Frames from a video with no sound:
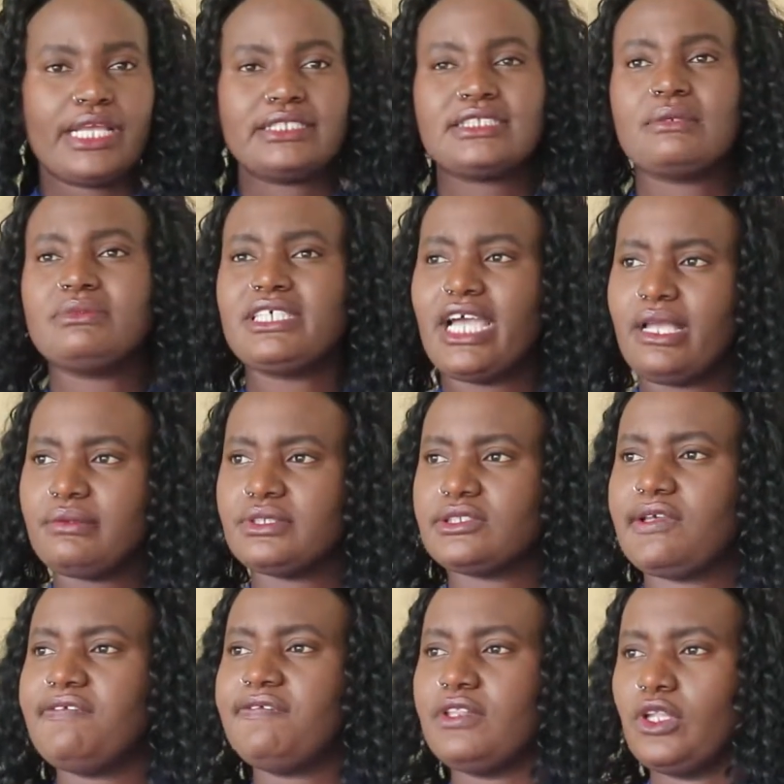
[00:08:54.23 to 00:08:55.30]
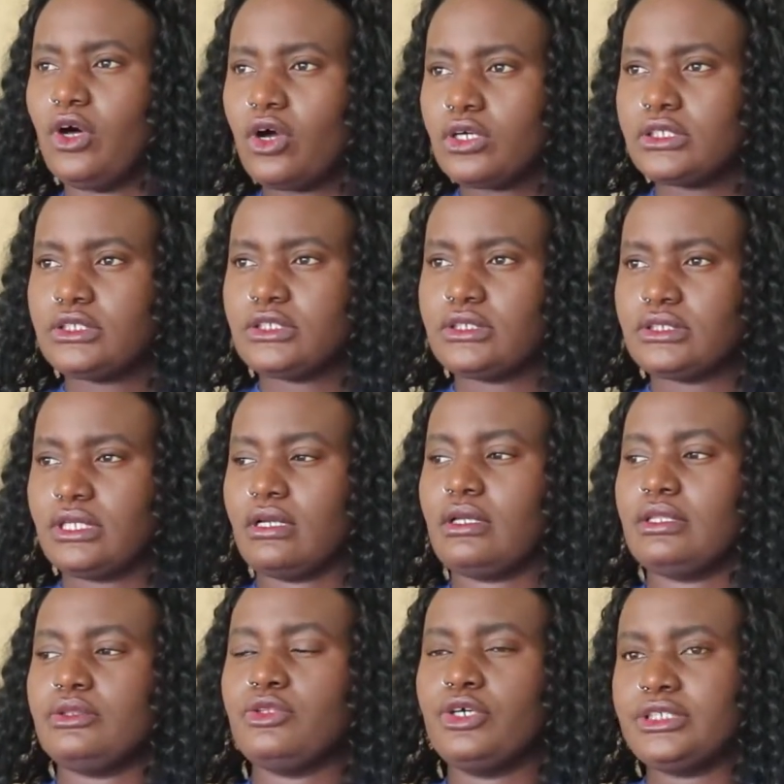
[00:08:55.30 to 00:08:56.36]
And sometimes if locals
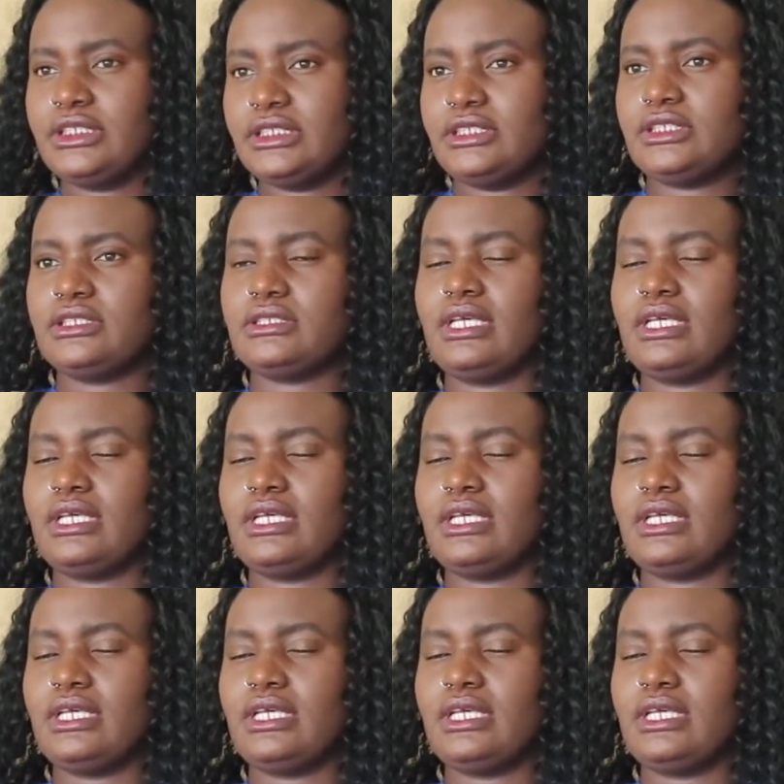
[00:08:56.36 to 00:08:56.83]
notice